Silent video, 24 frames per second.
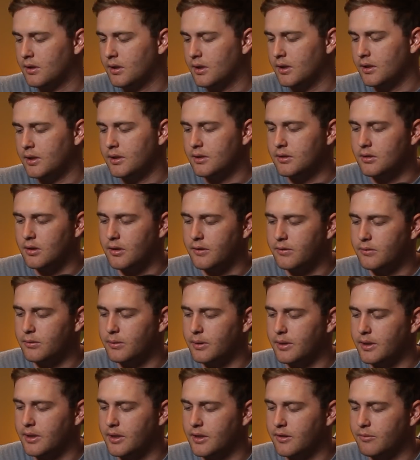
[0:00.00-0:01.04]
I need
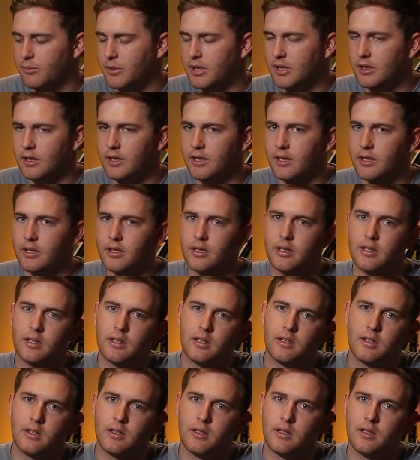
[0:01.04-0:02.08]
software. Give me link.
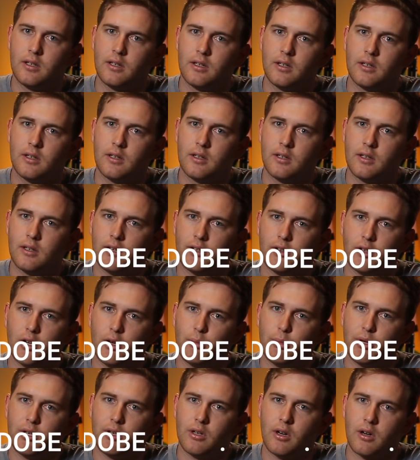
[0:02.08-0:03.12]

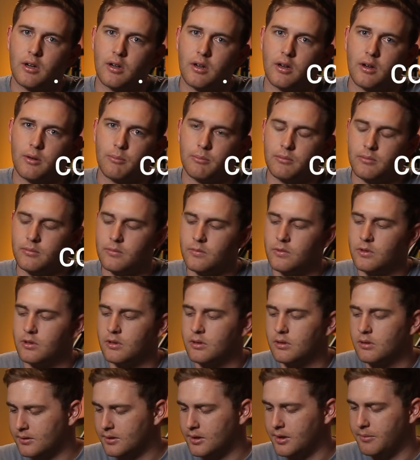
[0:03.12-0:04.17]
Adobe.com.
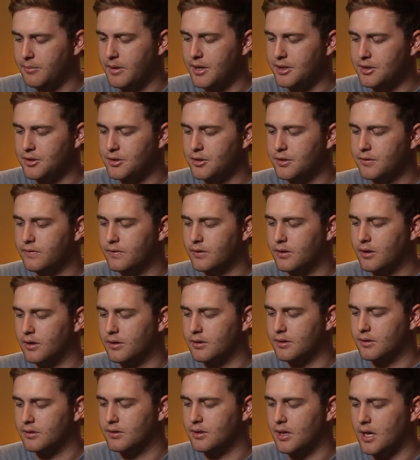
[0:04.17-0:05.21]
Imagine you forgot
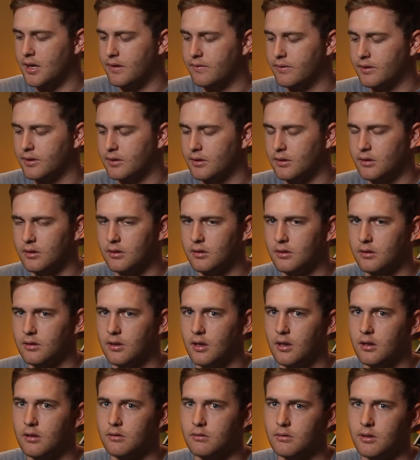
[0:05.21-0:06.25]
to save it.
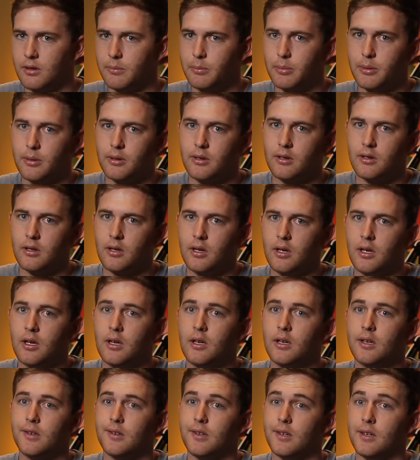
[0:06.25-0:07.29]
Lol rip.
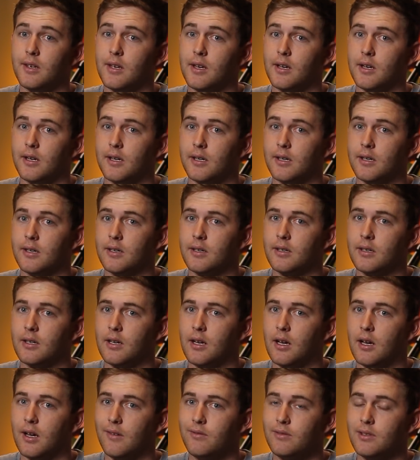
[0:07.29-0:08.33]
Yeah.
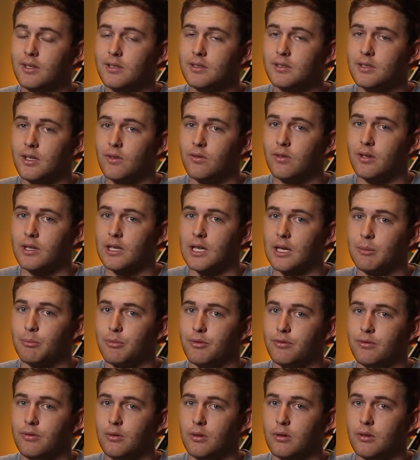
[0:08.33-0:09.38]
I've done stuff like that
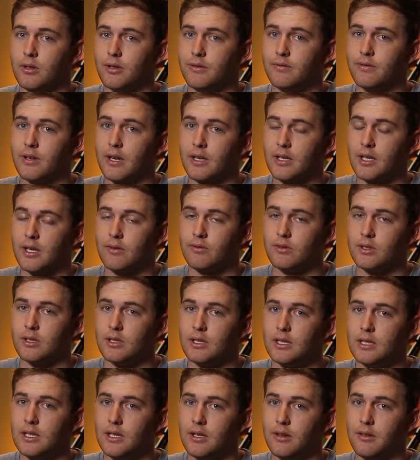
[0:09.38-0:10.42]
before. In fact, I've
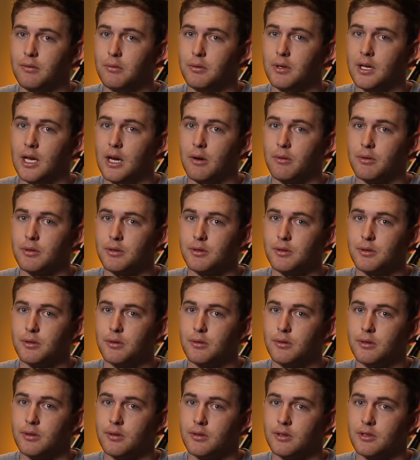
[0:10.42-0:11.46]
deleted 3-hour
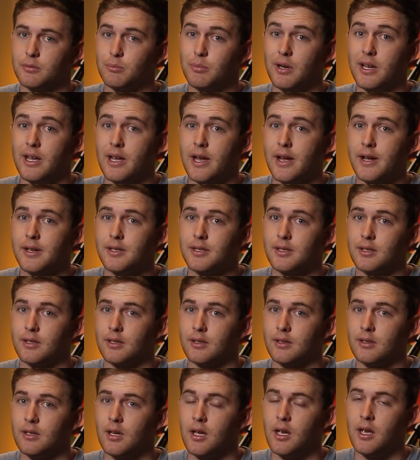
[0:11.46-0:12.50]
tutorials by
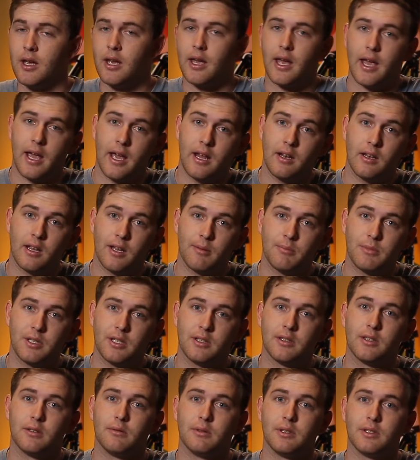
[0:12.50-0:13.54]
accident and
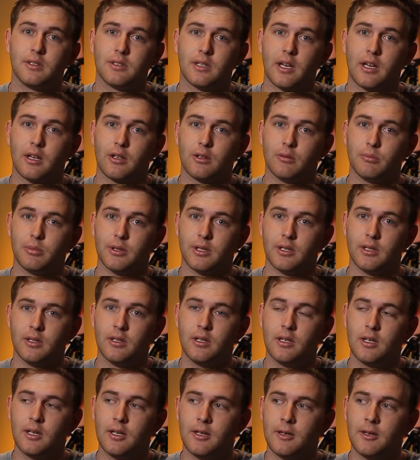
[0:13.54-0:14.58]
emptied the recycle bin.